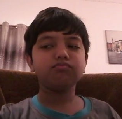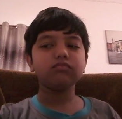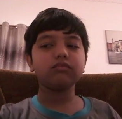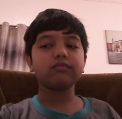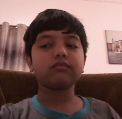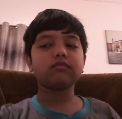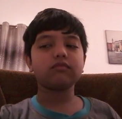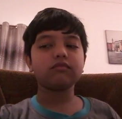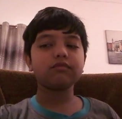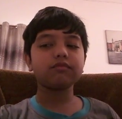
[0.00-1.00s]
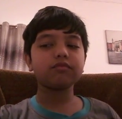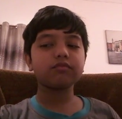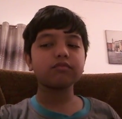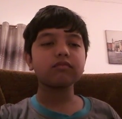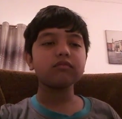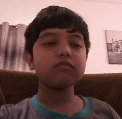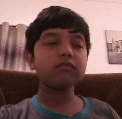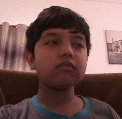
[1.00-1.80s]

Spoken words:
[no speech]